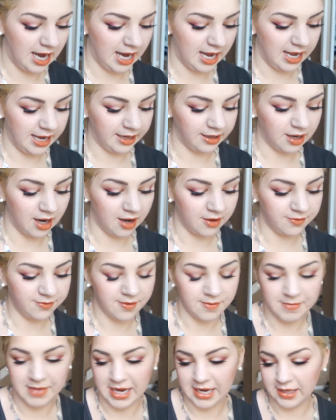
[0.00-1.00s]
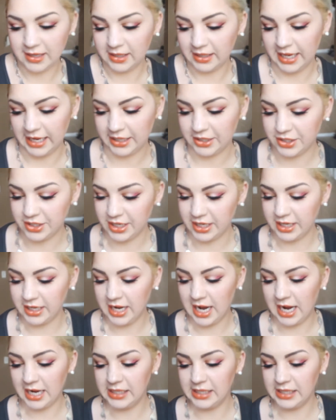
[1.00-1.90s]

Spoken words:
I got from that collection.